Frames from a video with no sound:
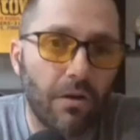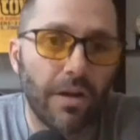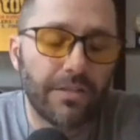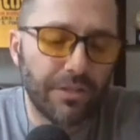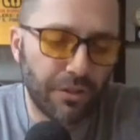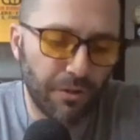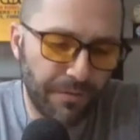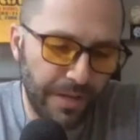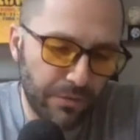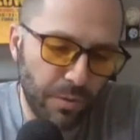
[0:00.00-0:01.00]
All right, Steeler
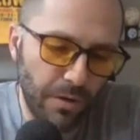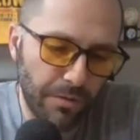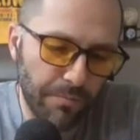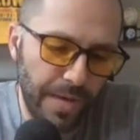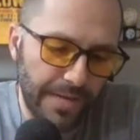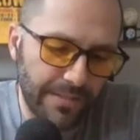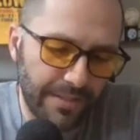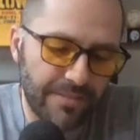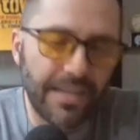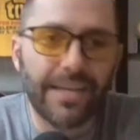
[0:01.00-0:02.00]
fans, welcome back to
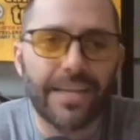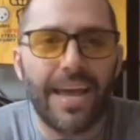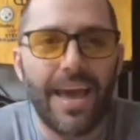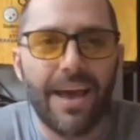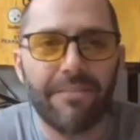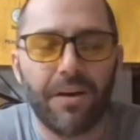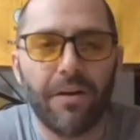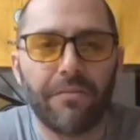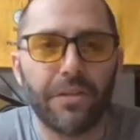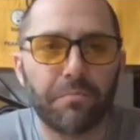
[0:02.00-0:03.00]
the second half
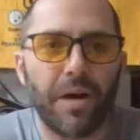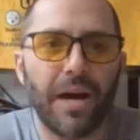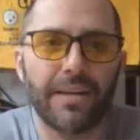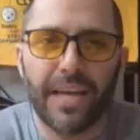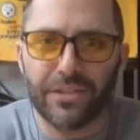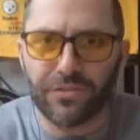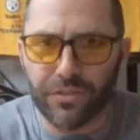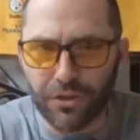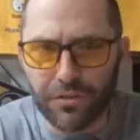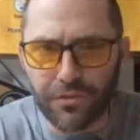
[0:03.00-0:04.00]
of this podcast.
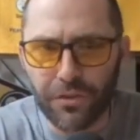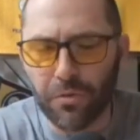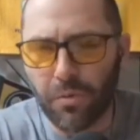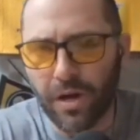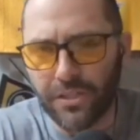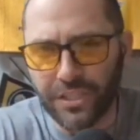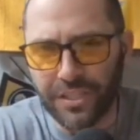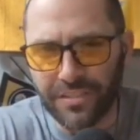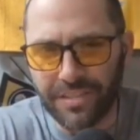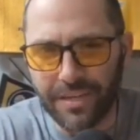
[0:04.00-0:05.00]
For those of you that are watching
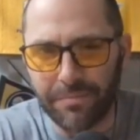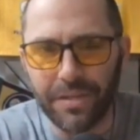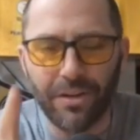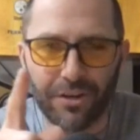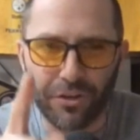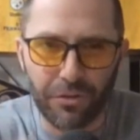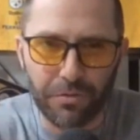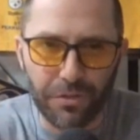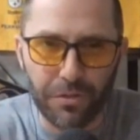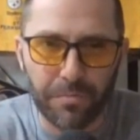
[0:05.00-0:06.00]
this segment on
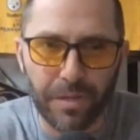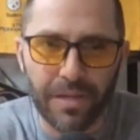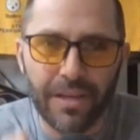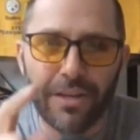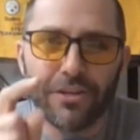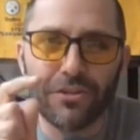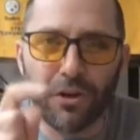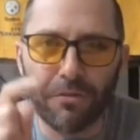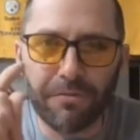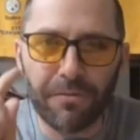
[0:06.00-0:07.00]
YouTube,
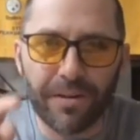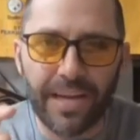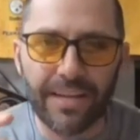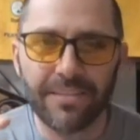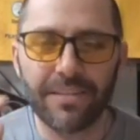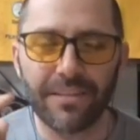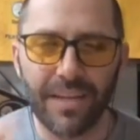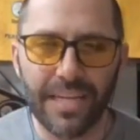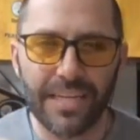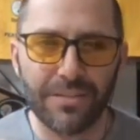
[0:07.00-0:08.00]
don't forget to
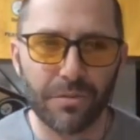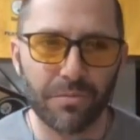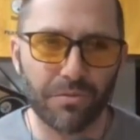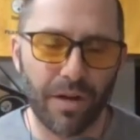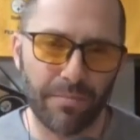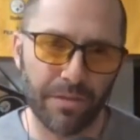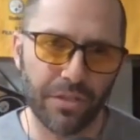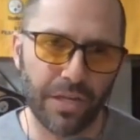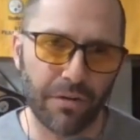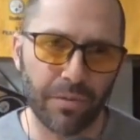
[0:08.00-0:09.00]
like and subscribe to the
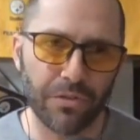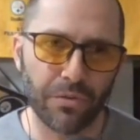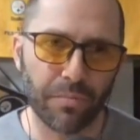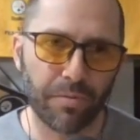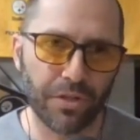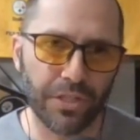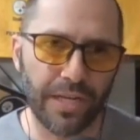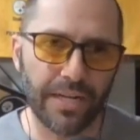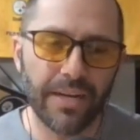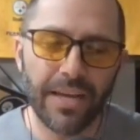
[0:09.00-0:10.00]
channel. We do
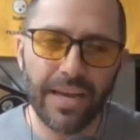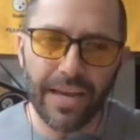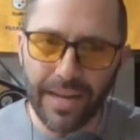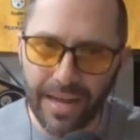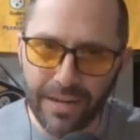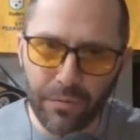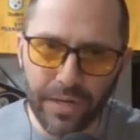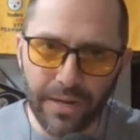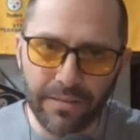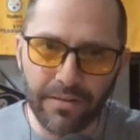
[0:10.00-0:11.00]
appreciate it. And
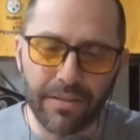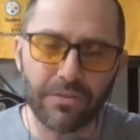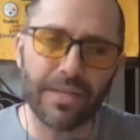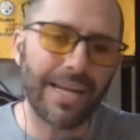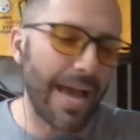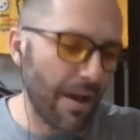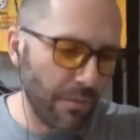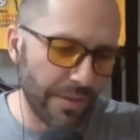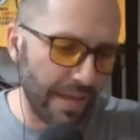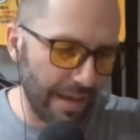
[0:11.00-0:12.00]
anyone out there that's like,
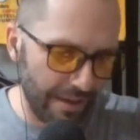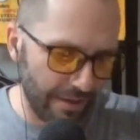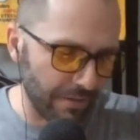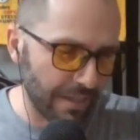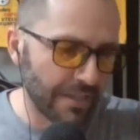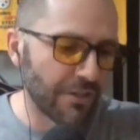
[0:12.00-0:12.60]
how in the hell